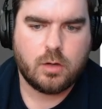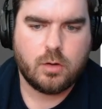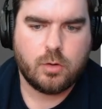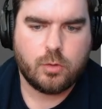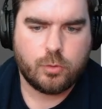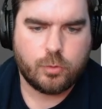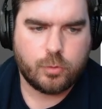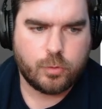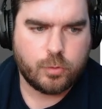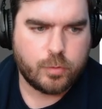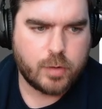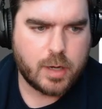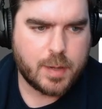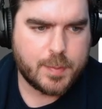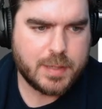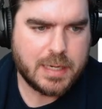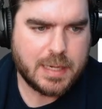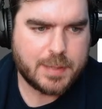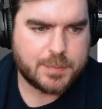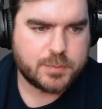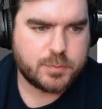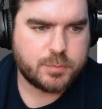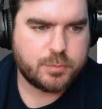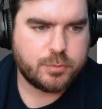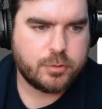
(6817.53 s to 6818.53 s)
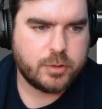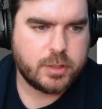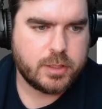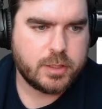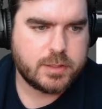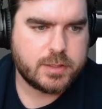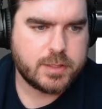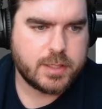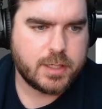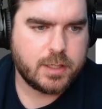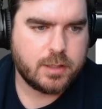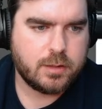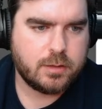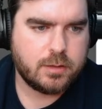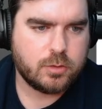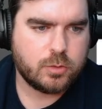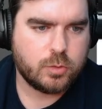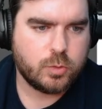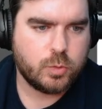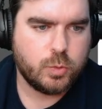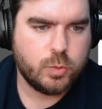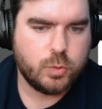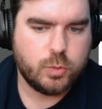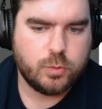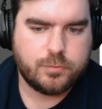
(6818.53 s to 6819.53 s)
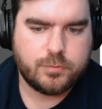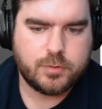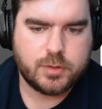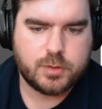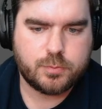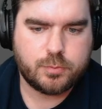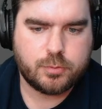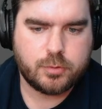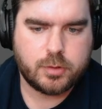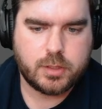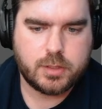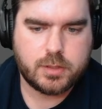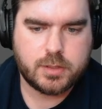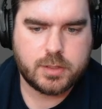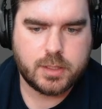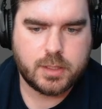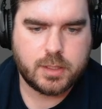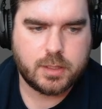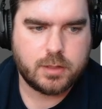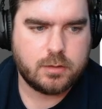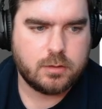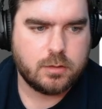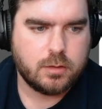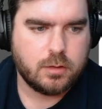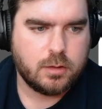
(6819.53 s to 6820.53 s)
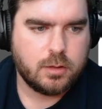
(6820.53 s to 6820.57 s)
Ramanap's pretty dead. Oof is pretty dead.